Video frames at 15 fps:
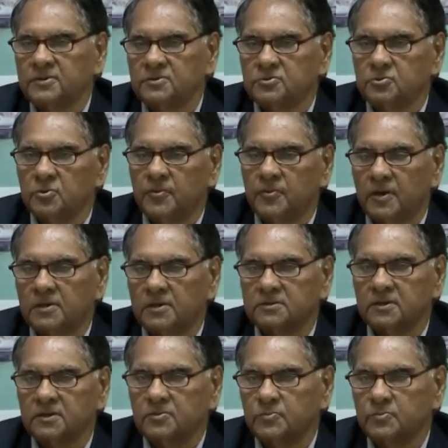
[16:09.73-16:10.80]
insofar as
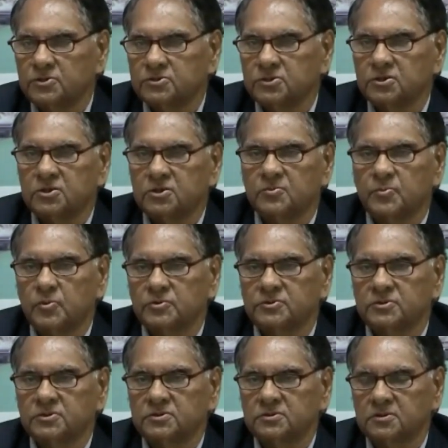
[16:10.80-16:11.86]
the administrative process,